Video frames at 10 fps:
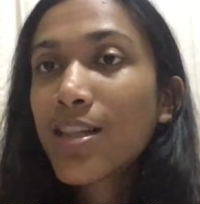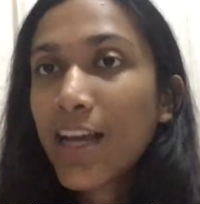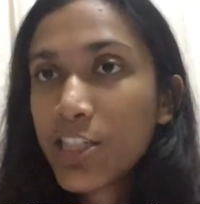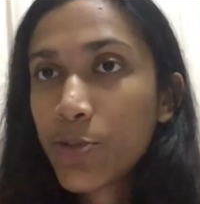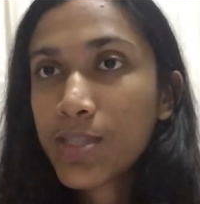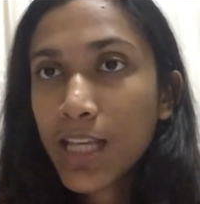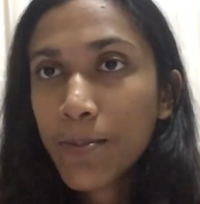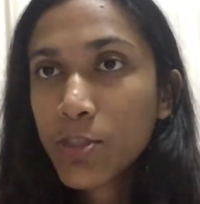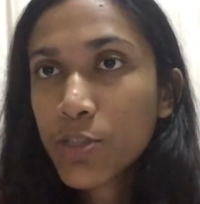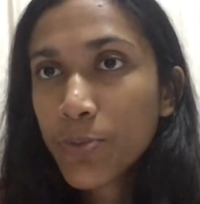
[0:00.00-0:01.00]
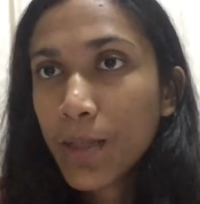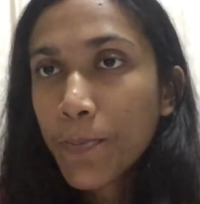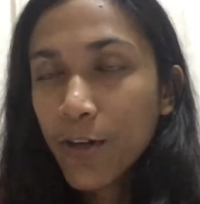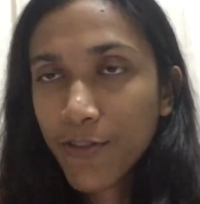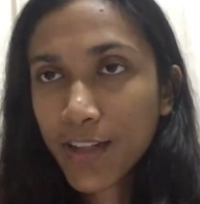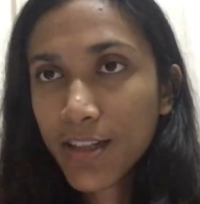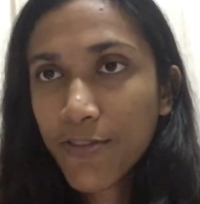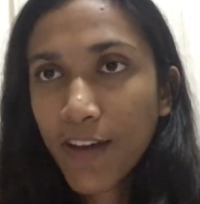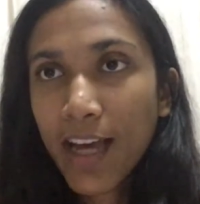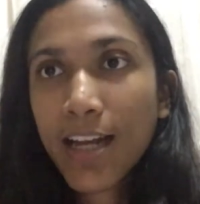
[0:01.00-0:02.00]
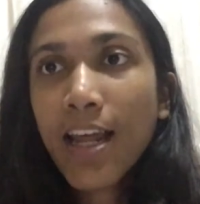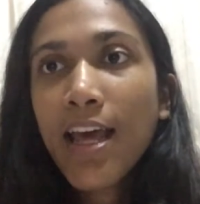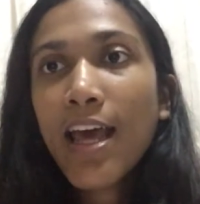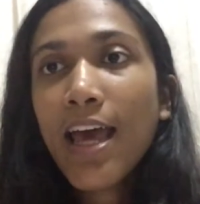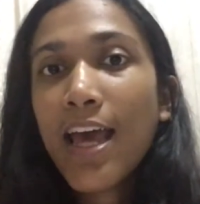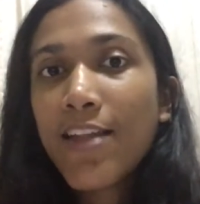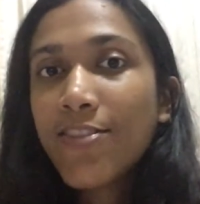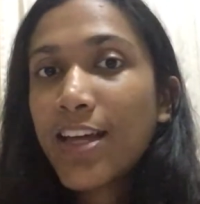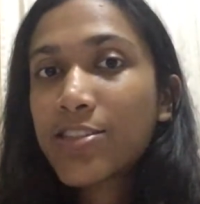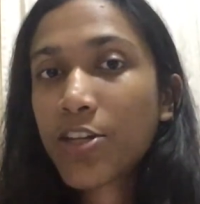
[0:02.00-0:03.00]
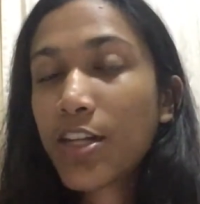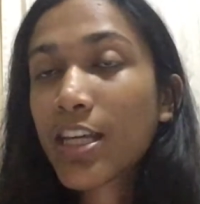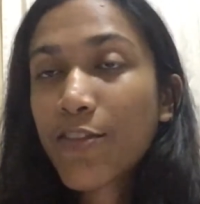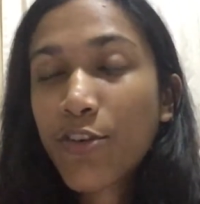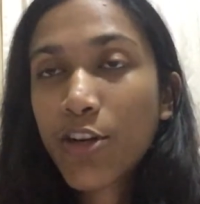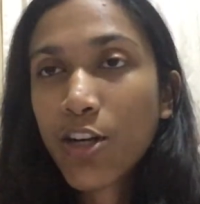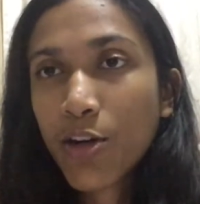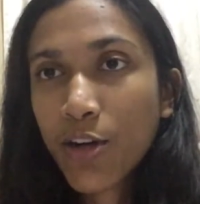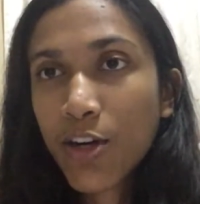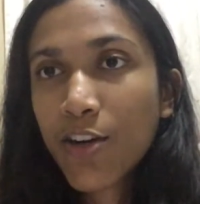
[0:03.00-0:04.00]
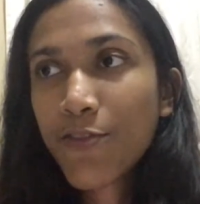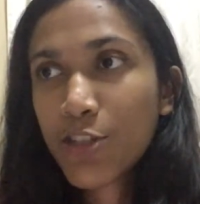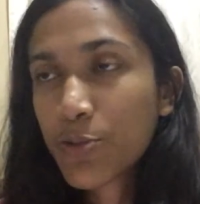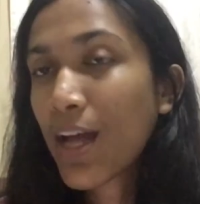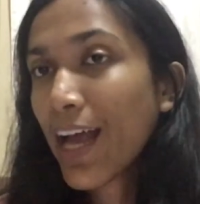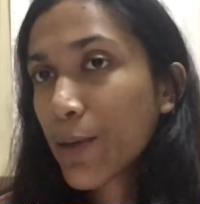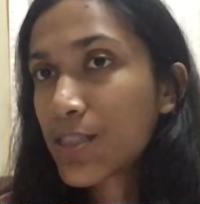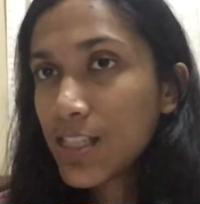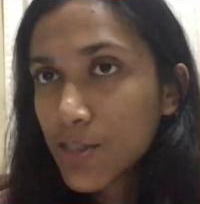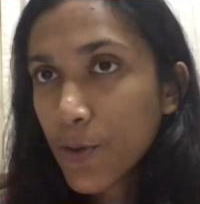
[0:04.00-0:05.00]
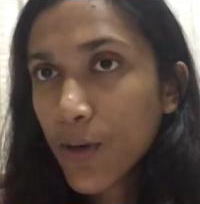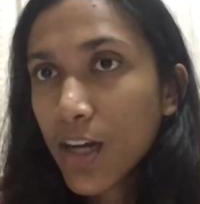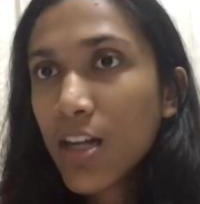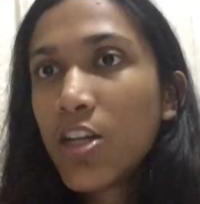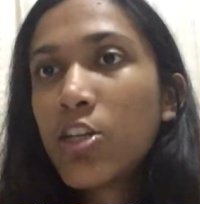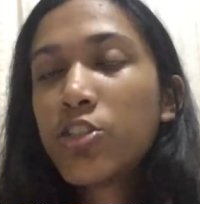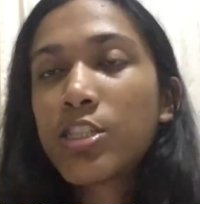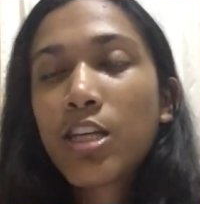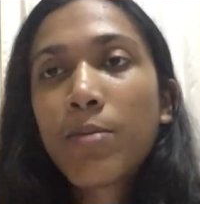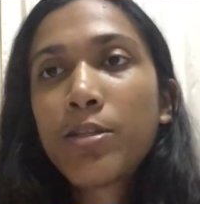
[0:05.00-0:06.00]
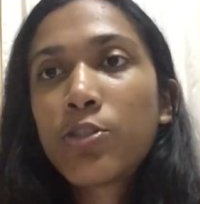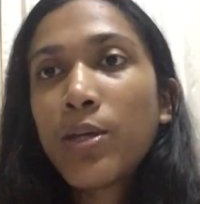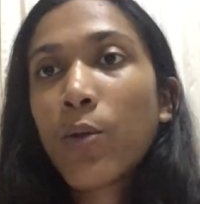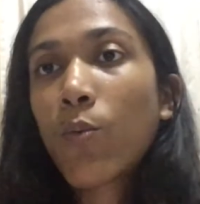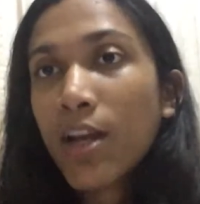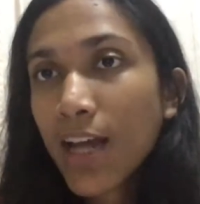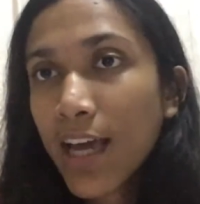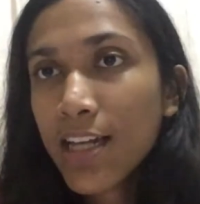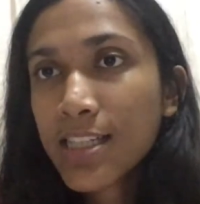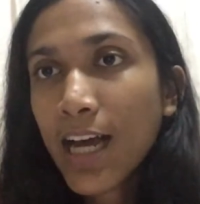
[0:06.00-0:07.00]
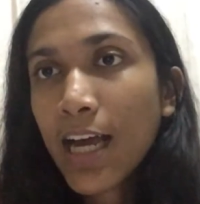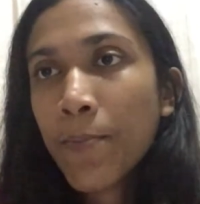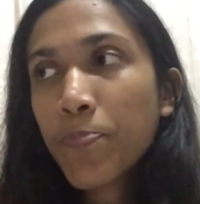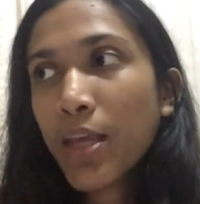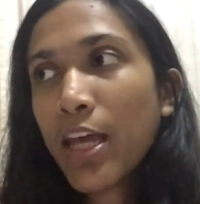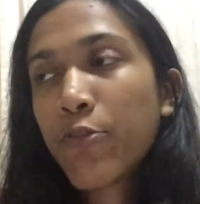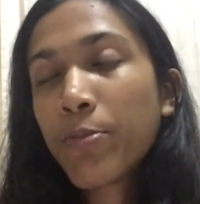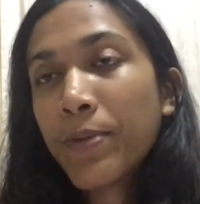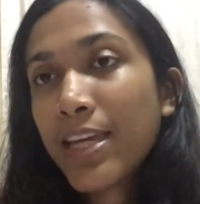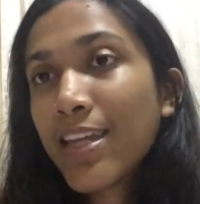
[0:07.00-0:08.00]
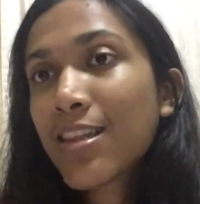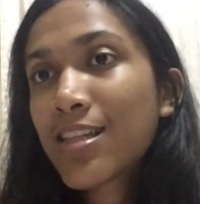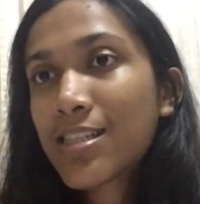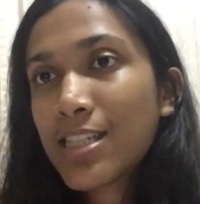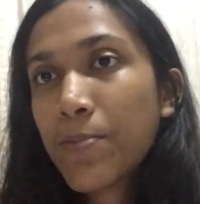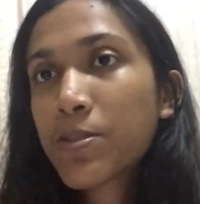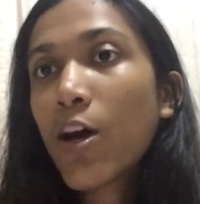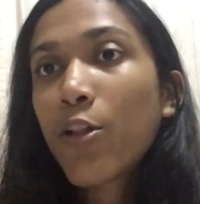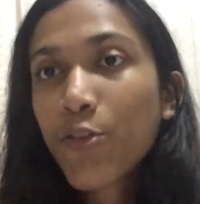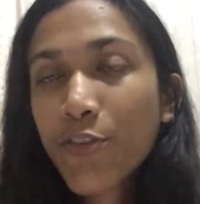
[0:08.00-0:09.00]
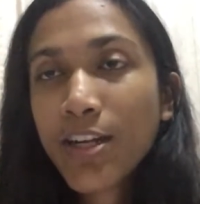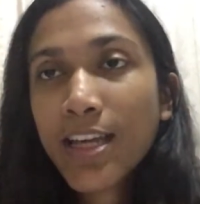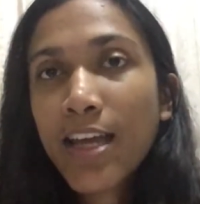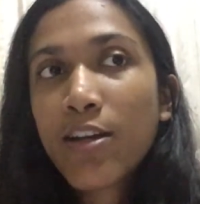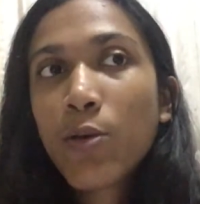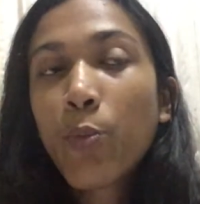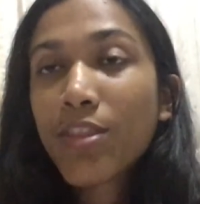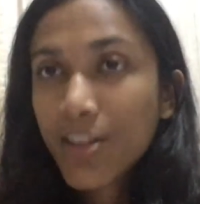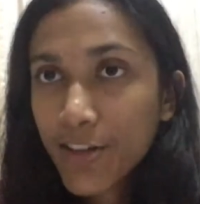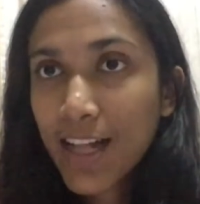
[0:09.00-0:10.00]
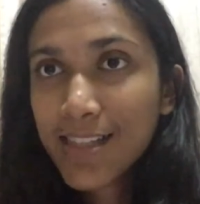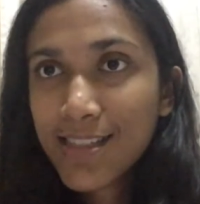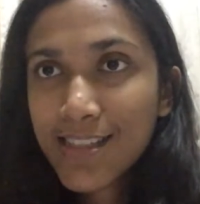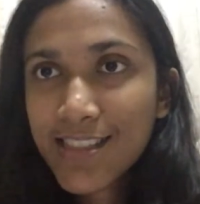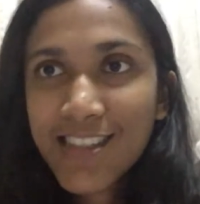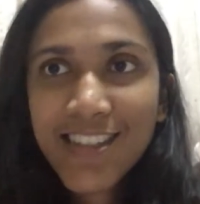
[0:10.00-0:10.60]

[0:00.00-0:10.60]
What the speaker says: line she was able to read perfectly fine, and that's going to give her her visual acuity score. She's going to be doing it one eye at a time and repeating the steps all over again with her glasses.